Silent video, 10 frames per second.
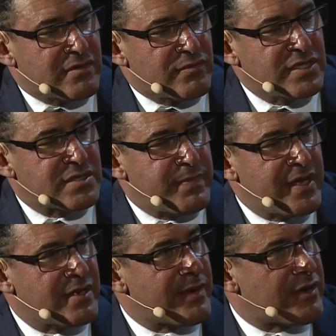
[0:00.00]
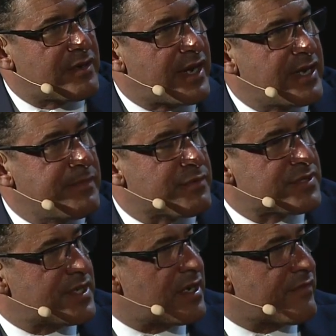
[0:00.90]
we spend about
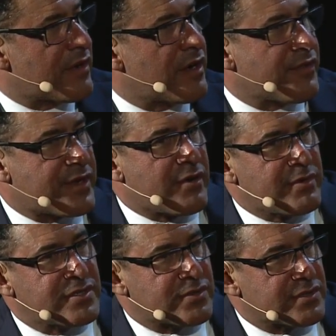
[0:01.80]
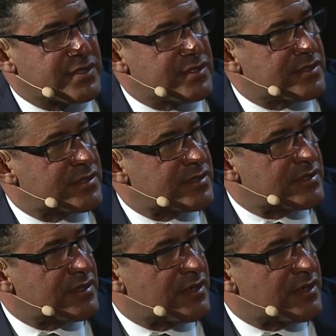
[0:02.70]
90% of our healthcare resources